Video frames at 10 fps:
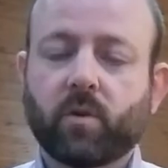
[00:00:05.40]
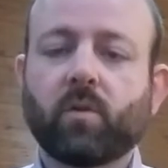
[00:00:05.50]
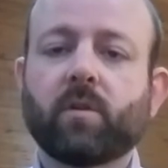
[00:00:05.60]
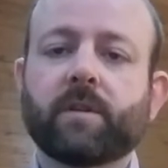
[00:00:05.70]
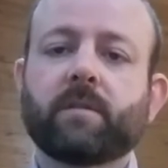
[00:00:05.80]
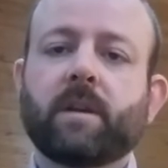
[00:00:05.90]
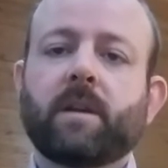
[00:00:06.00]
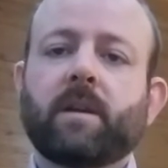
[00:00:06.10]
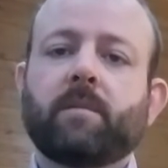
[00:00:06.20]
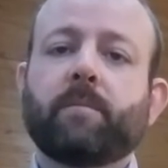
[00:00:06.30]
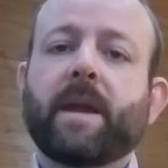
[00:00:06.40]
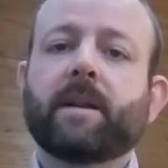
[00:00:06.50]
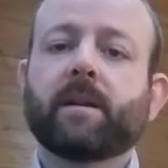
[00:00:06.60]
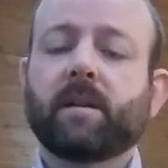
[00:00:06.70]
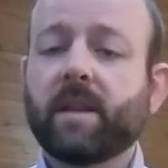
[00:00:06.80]
Court
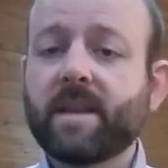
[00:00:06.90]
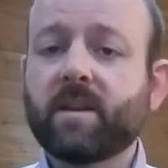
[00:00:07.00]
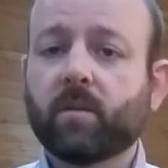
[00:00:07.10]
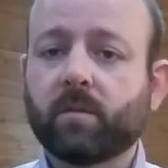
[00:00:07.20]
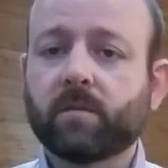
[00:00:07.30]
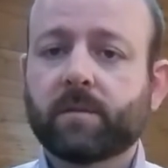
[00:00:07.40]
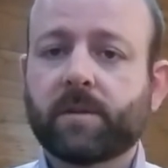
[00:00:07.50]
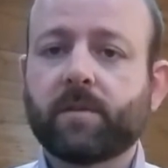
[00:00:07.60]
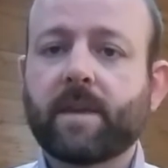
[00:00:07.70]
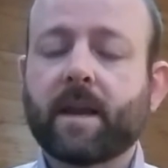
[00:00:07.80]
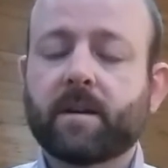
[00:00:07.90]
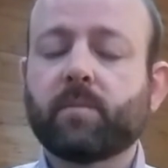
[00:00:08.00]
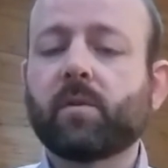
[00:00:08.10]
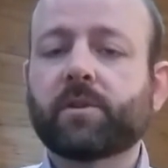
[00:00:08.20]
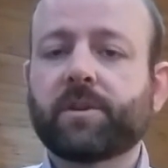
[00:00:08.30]
made it legal to get
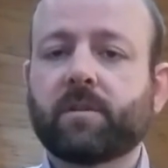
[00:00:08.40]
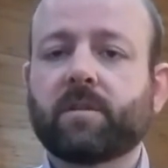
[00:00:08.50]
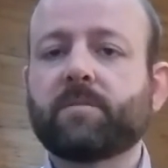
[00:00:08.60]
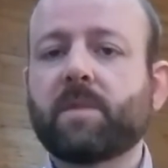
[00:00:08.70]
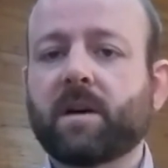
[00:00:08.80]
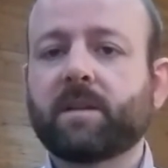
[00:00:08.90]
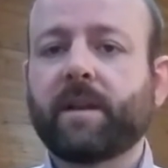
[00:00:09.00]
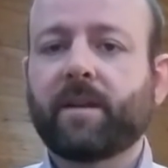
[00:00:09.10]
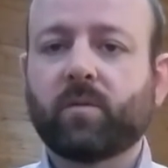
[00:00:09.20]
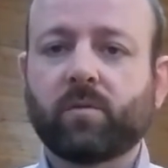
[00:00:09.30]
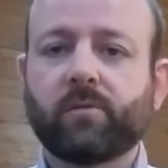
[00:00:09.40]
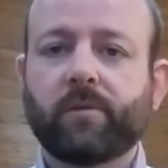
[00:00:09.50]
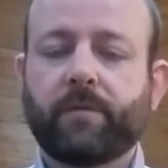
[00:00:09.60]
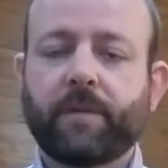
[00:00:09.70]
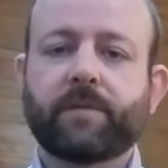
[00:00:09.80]
abortion on demand in
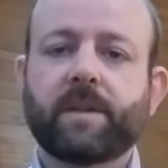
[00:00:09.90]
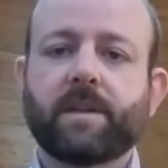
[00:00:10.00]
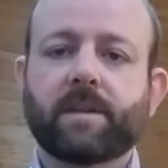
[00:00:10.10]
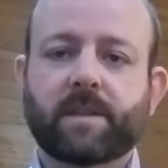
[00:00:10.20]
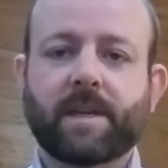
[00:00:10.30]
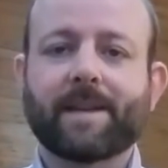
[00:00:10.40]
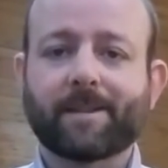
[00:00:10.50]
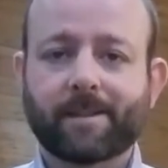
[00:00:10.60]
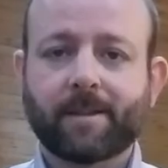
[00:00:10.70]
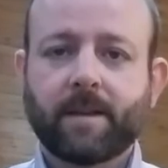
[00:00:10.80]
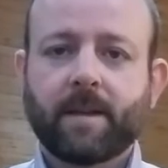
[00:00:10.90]
all 50 states.